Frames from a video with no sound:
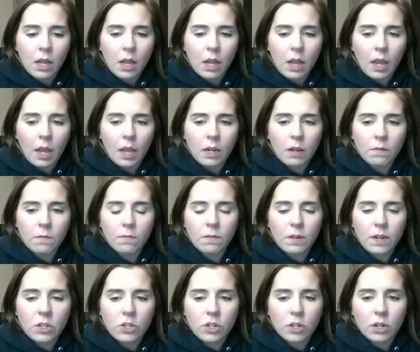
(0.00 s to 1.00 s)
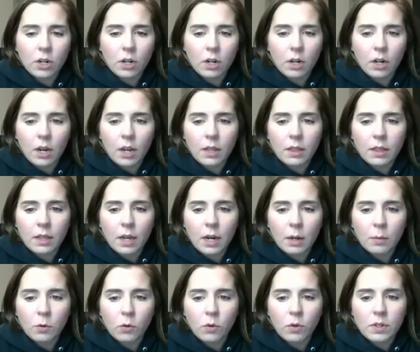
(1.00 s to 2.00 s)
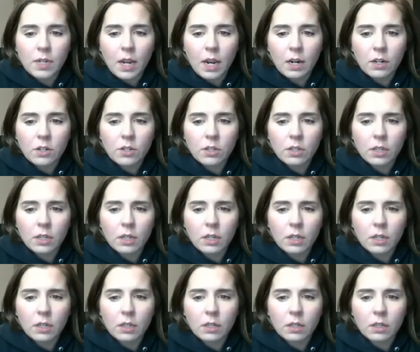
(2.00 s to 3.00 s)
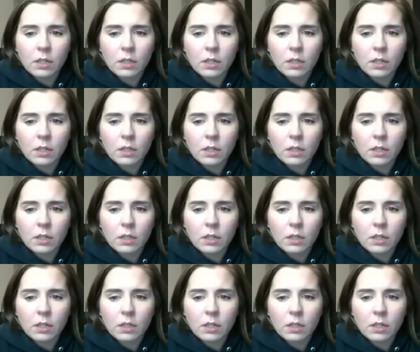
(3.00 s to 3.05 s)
edit feature, and then I'm going to actually